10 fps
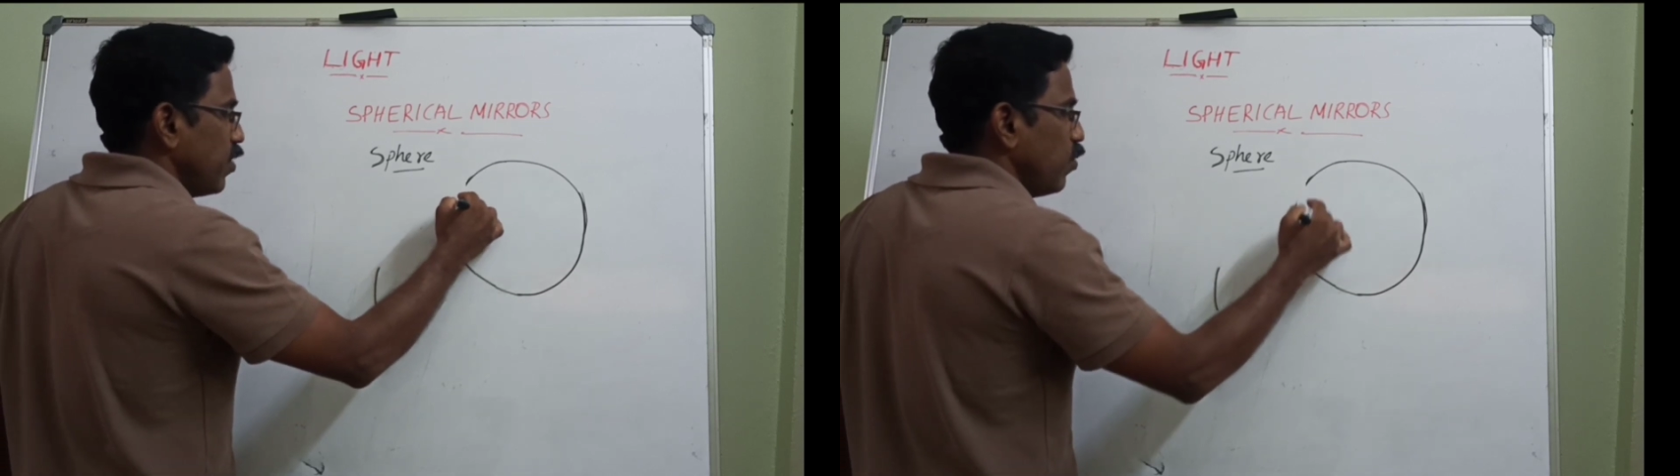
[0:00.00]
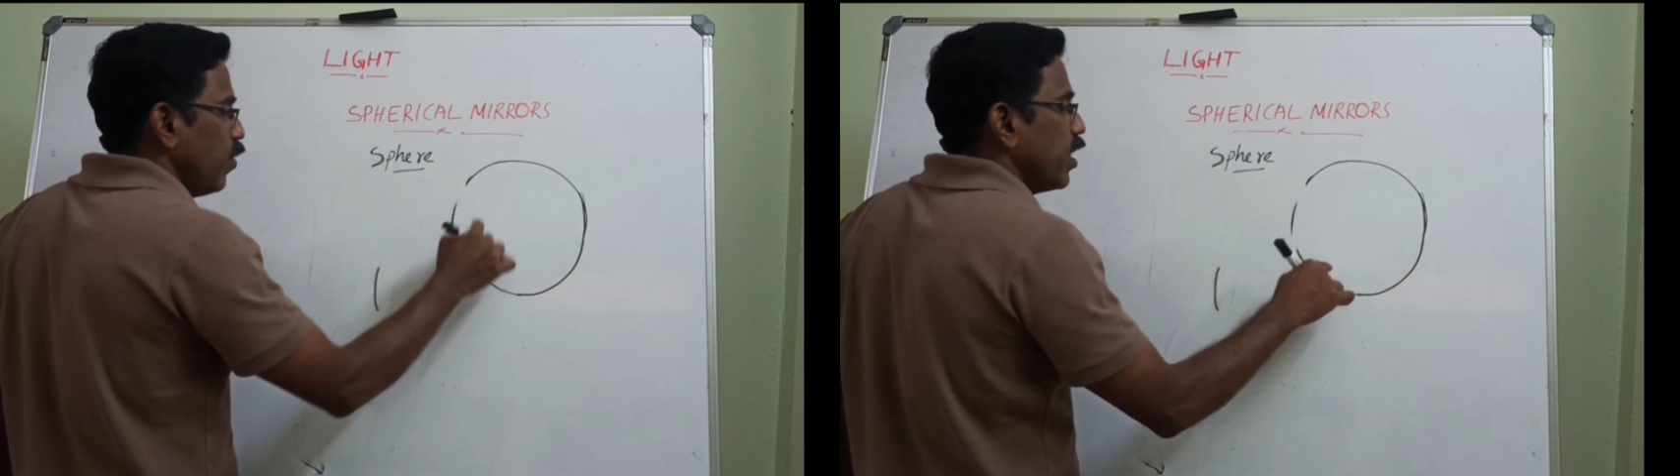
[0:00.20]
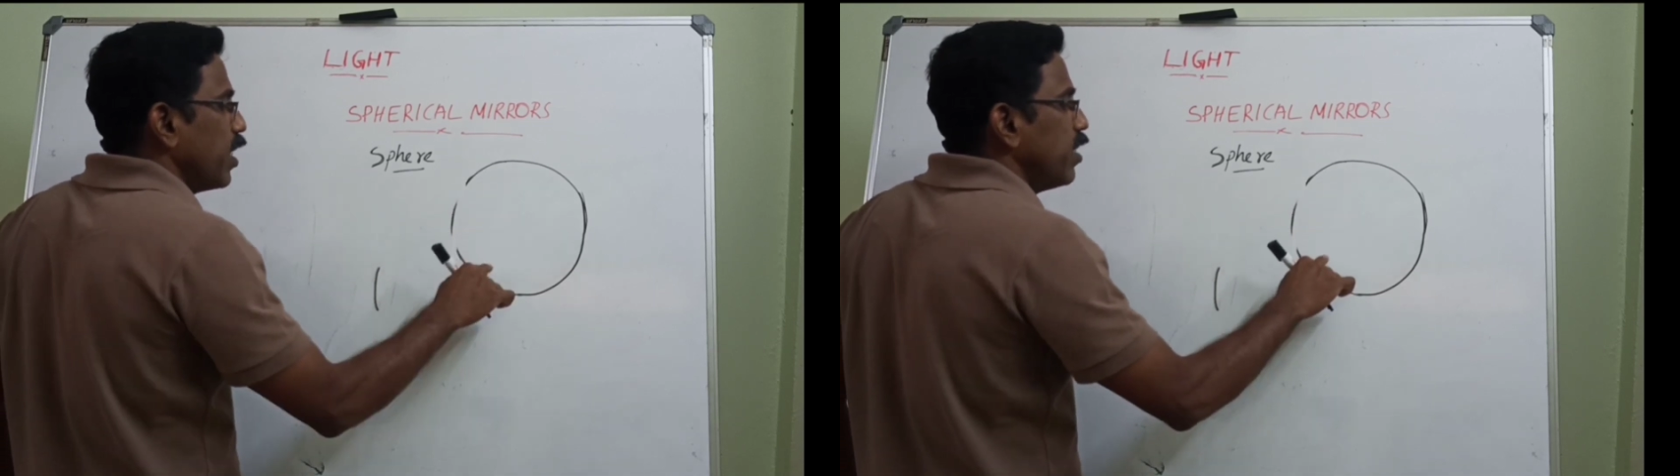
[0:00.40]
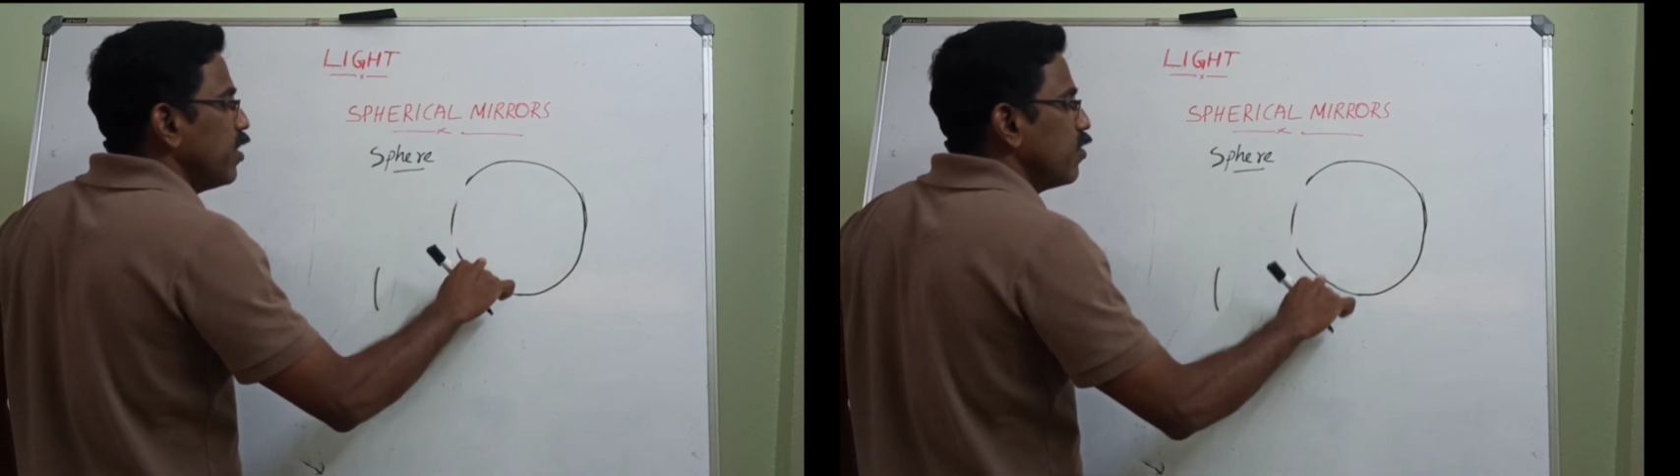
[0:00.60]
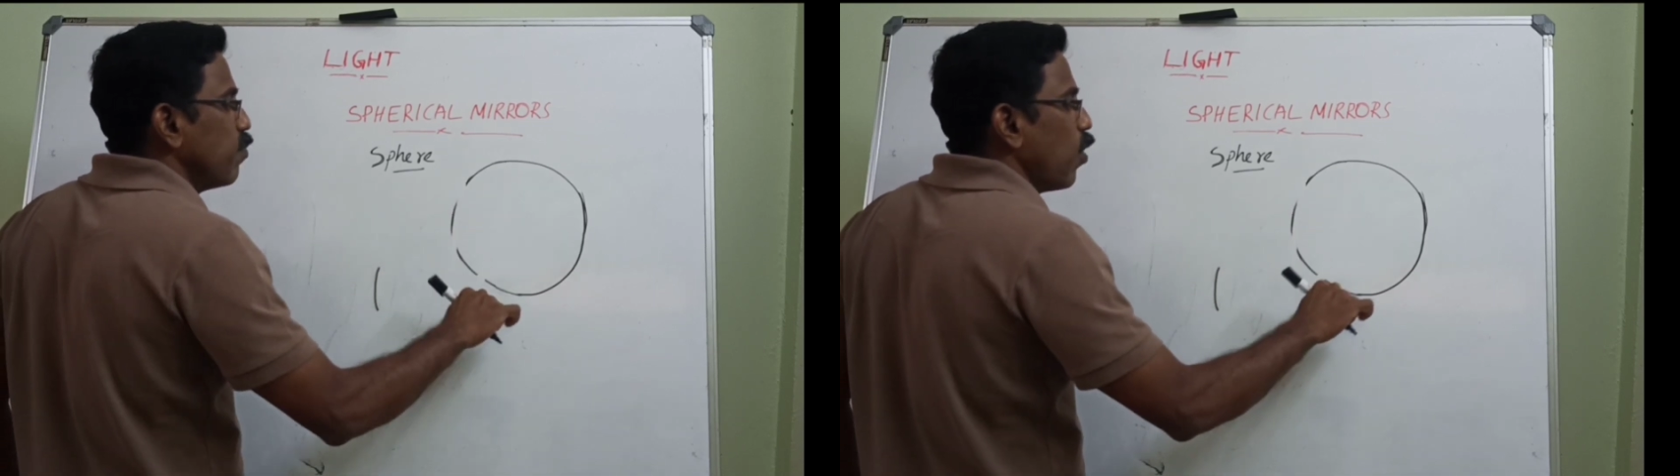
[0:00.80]
you will get
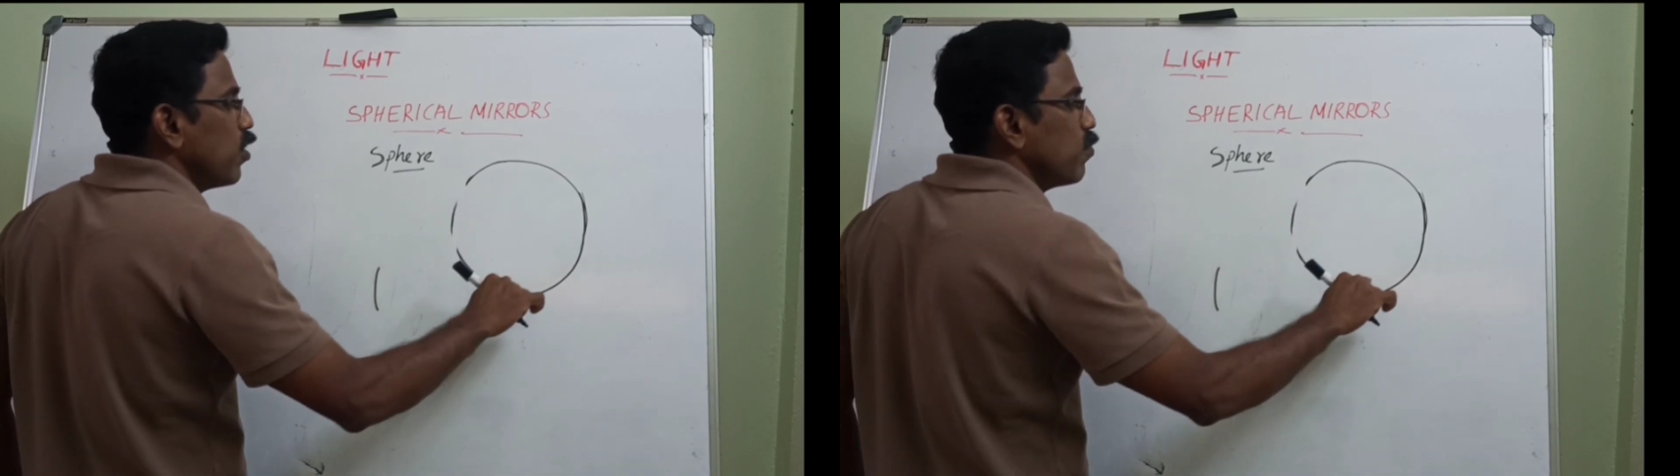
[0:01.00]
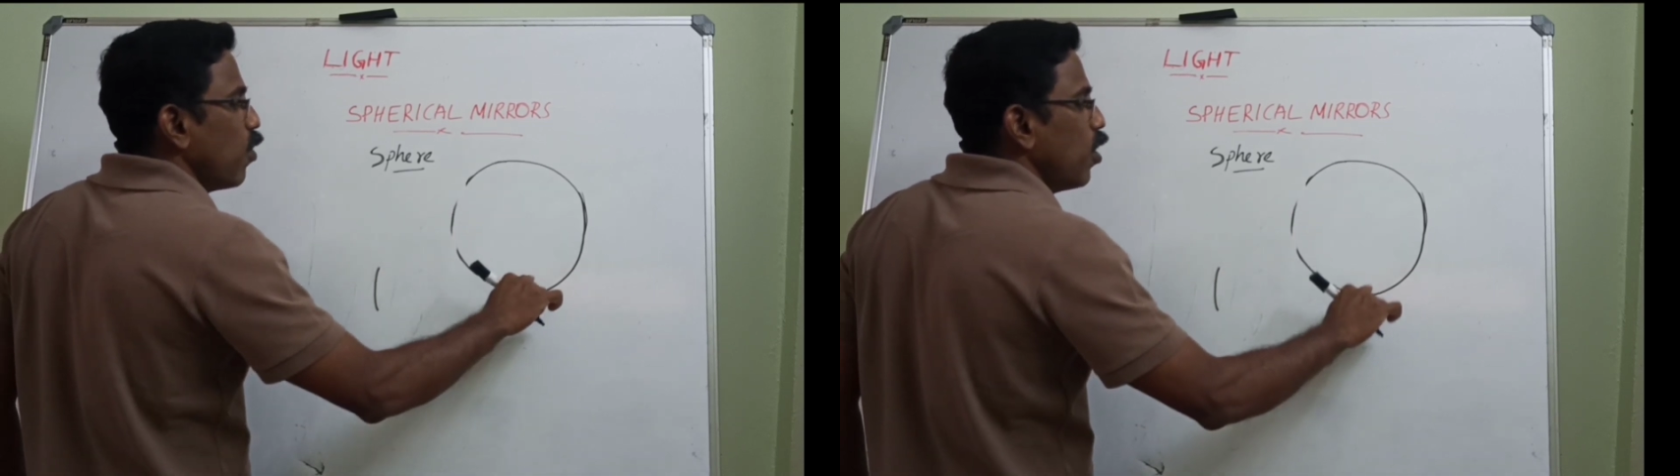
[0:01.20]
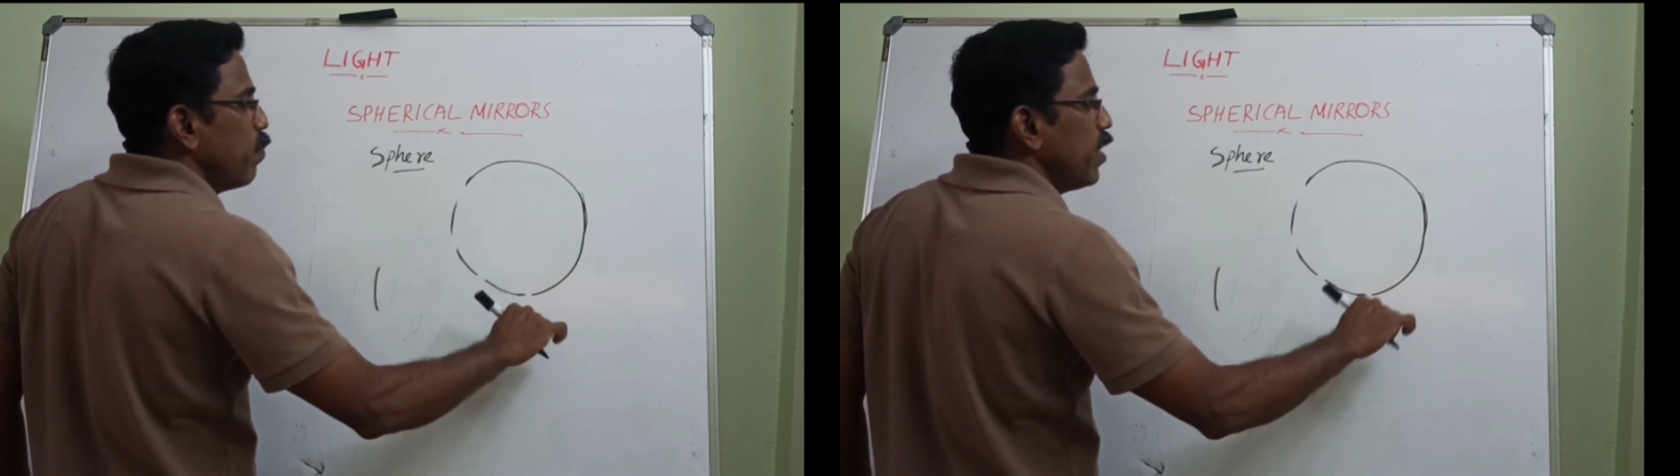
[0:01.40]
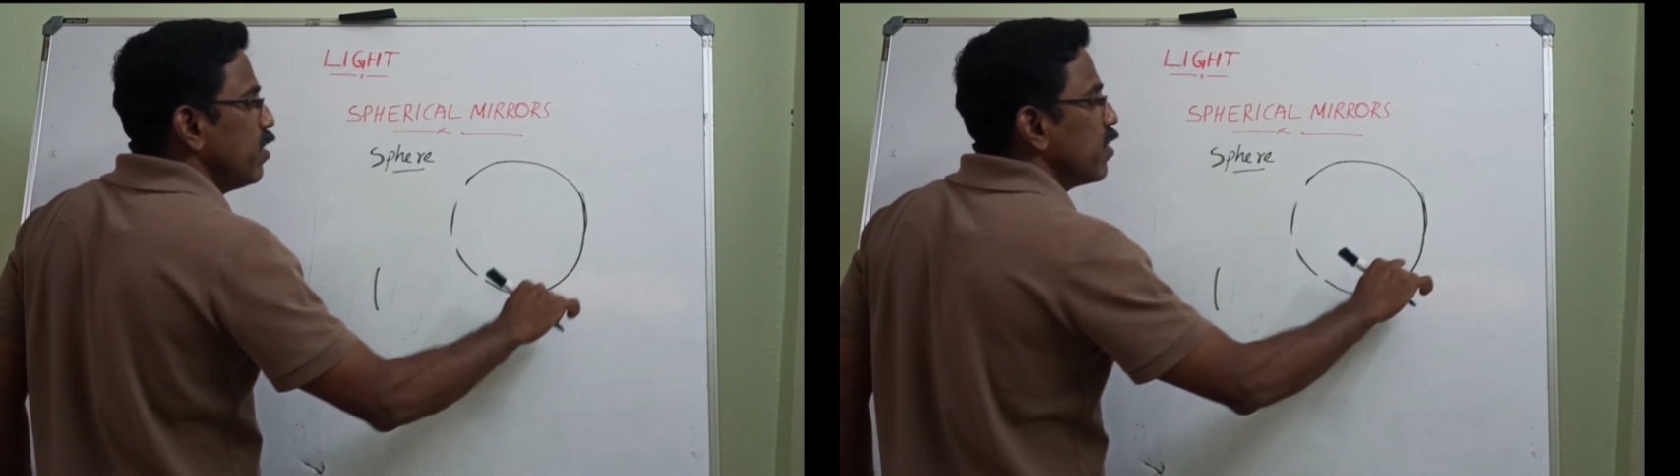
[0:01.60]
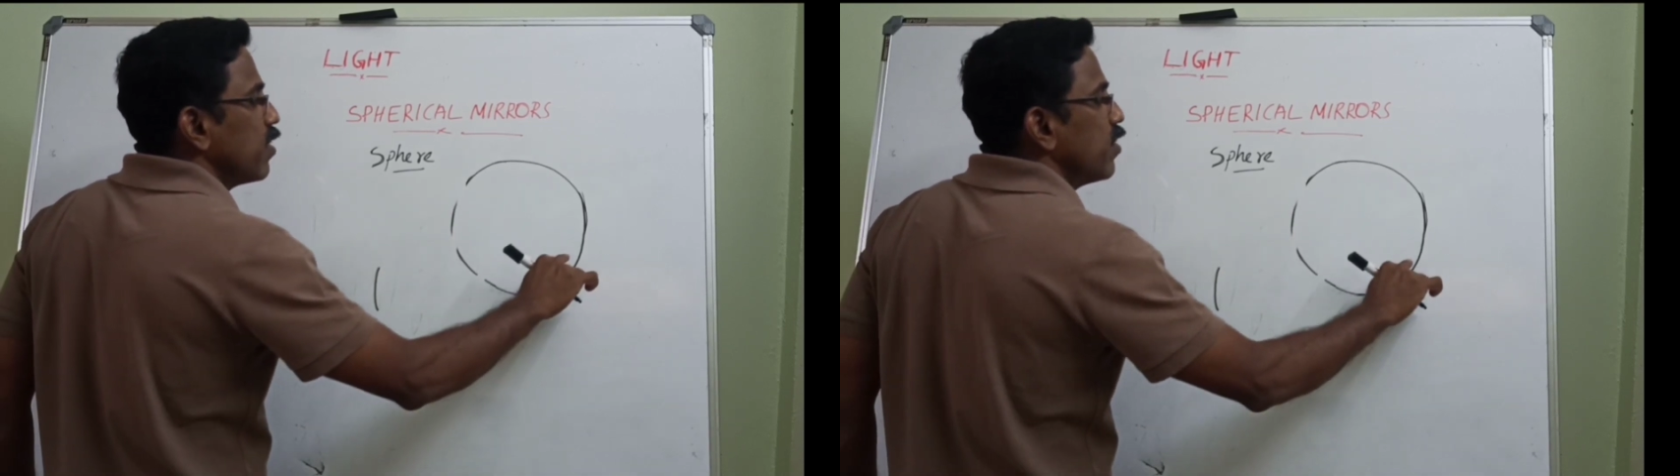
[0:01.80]
small
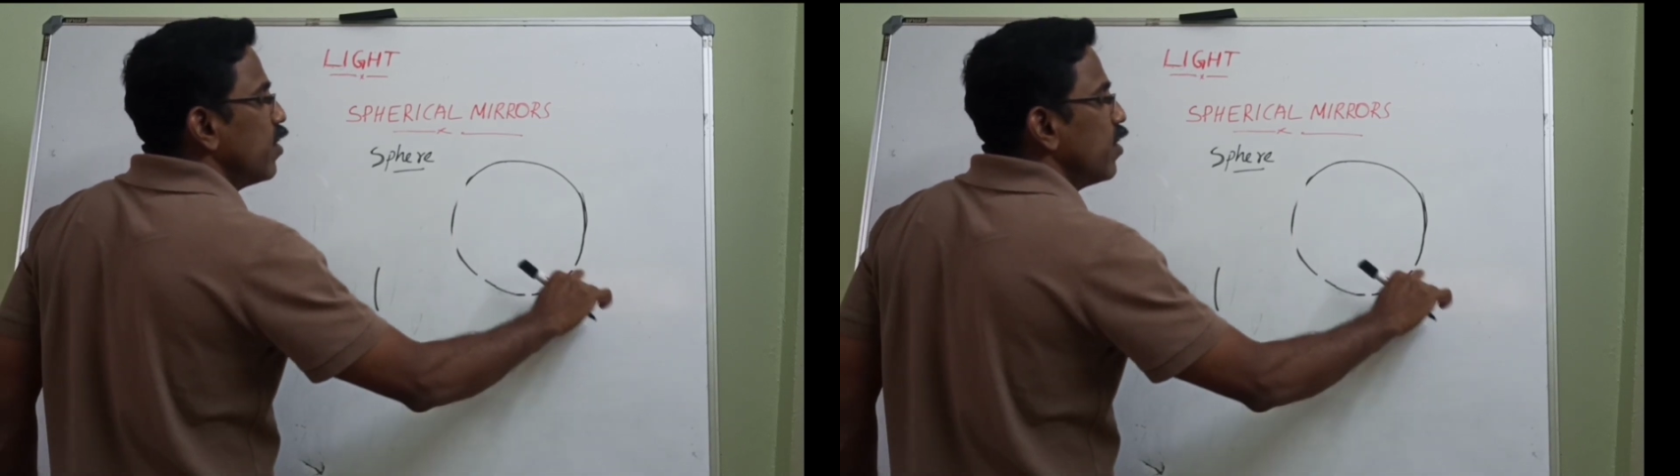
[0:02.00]
pieces.